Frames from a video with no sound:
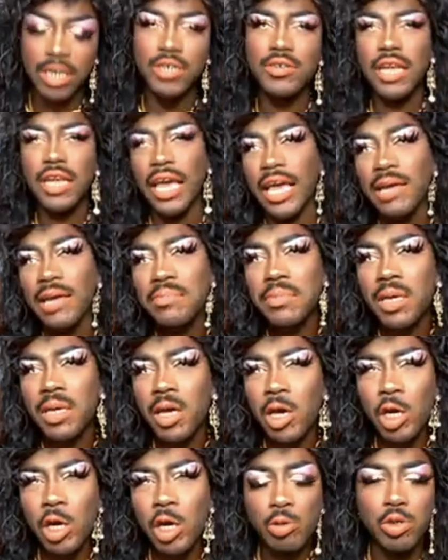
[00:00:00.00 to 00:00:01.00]
my new
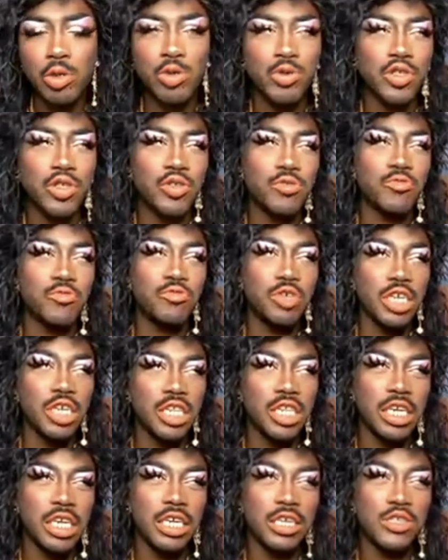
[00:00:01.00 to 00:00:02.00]
name, which was
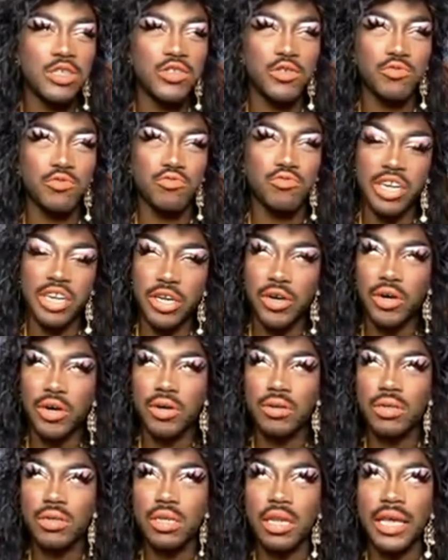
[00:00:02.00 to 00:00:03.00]
really
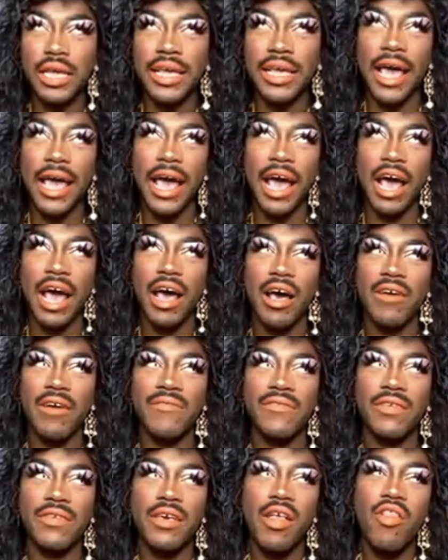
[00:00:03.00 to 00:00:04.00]
surreal to like
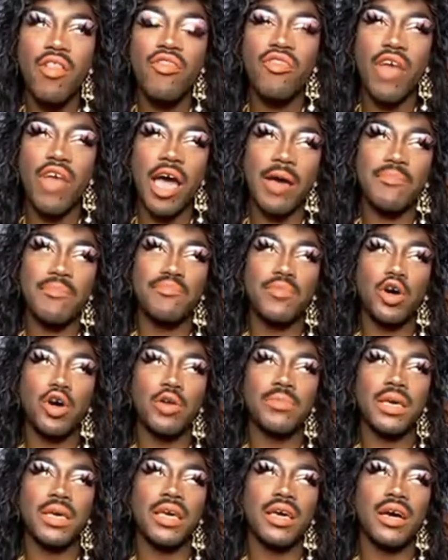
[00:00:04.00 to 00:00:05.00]
have
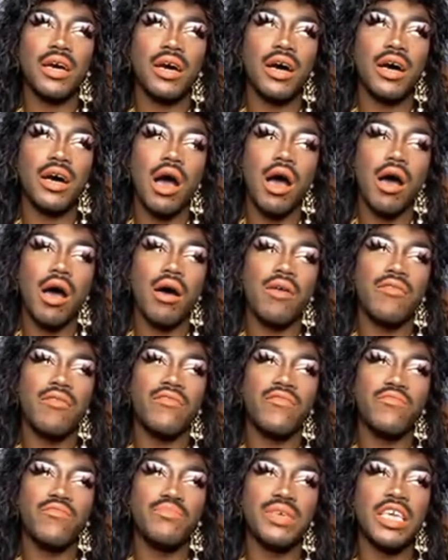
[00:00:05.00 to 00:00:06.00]
that moment
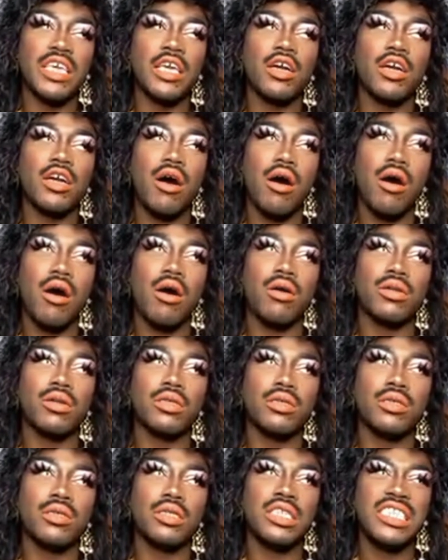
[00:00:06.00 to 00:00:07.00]
of being
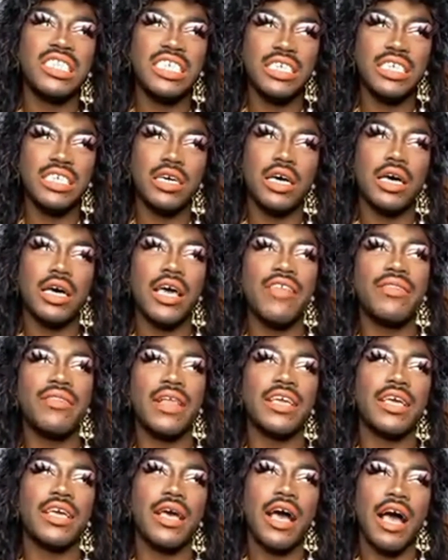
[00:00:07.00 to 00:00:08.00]
called
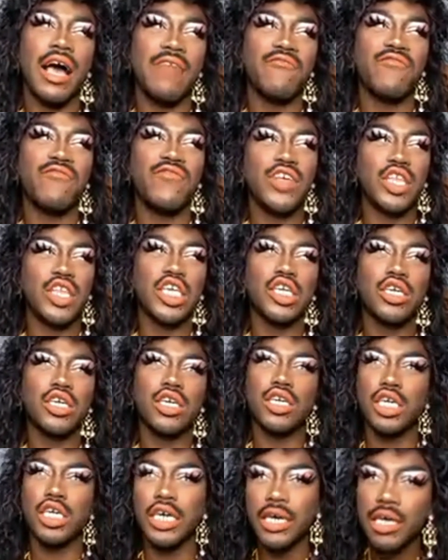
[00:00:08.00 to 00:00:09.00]
Tia and like
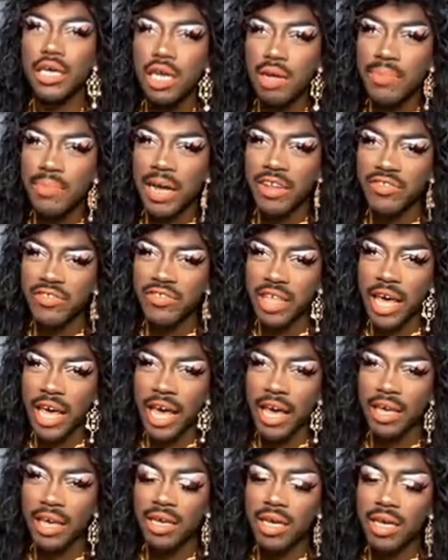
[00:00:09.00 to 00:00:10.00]
feeling good
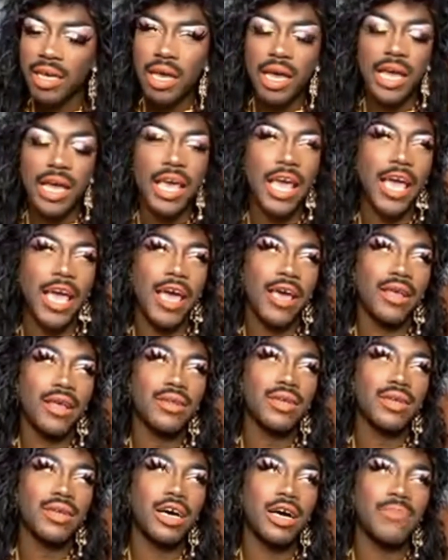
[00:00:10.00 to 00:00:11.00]
about that. Mm-hmm.
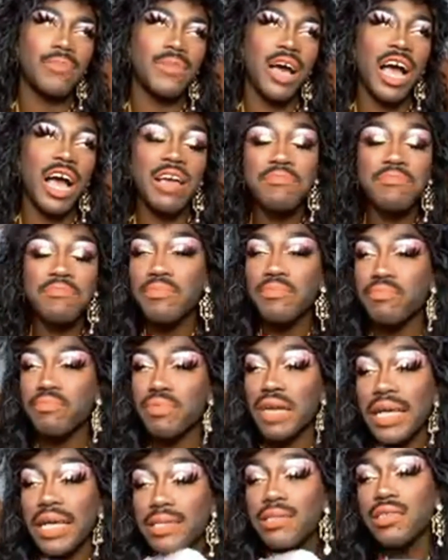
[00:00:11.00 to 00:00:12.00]
And I'm
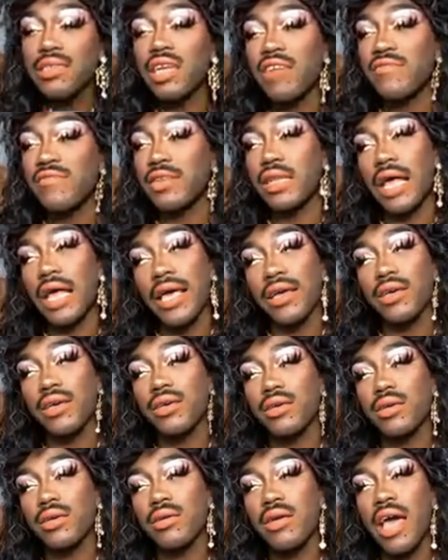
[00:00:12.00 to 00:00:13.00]
blessed enough to
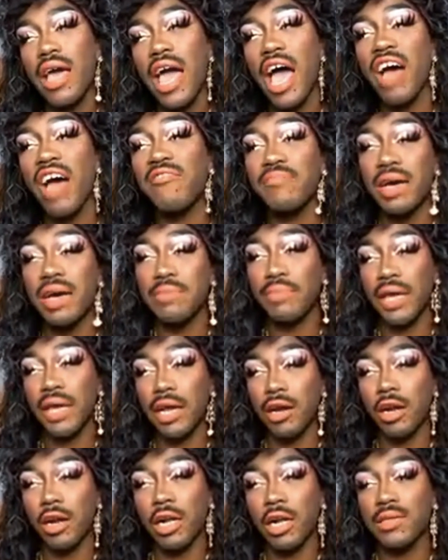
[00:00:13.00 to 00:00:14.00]
like have
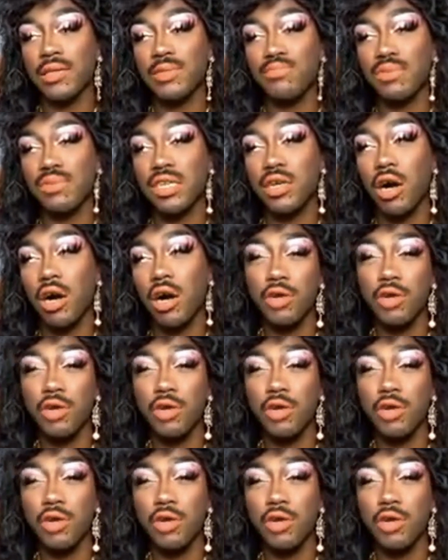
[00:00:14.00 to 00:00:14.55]
my parents